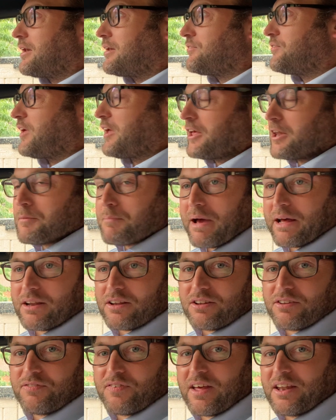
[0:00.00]
Thinking about a
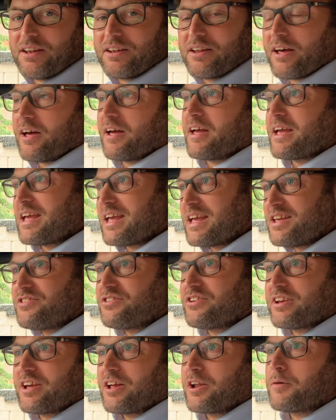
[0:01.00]
Defender, is
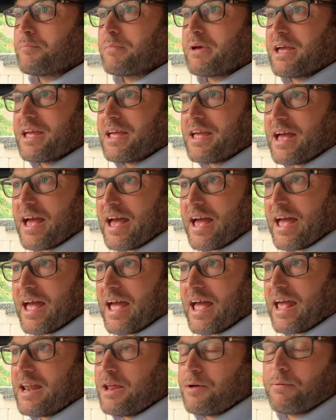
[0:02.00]
it going to be
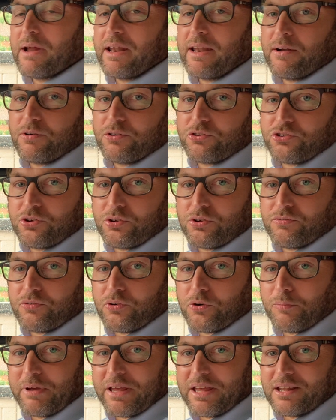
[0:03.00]
anywhere near as good
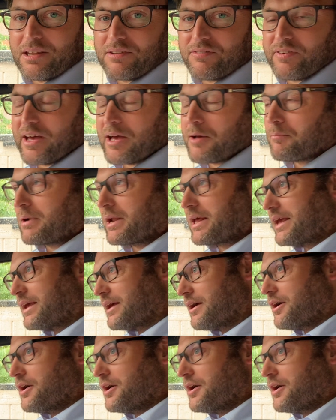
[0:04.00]
for me and the family?